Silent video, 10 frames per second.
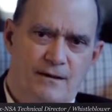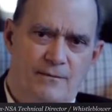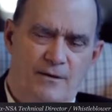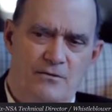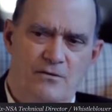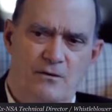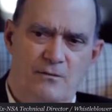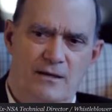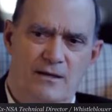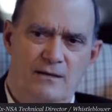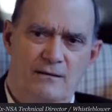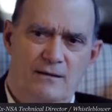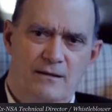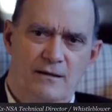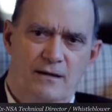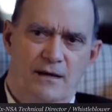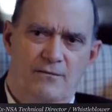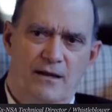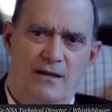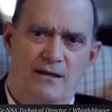I mean, there are so many, if
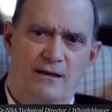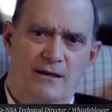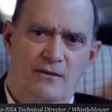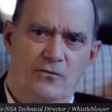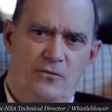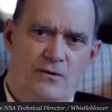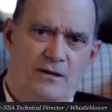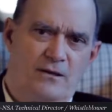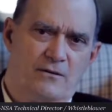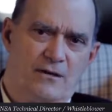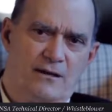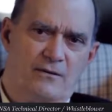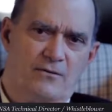they can't get it through the internet,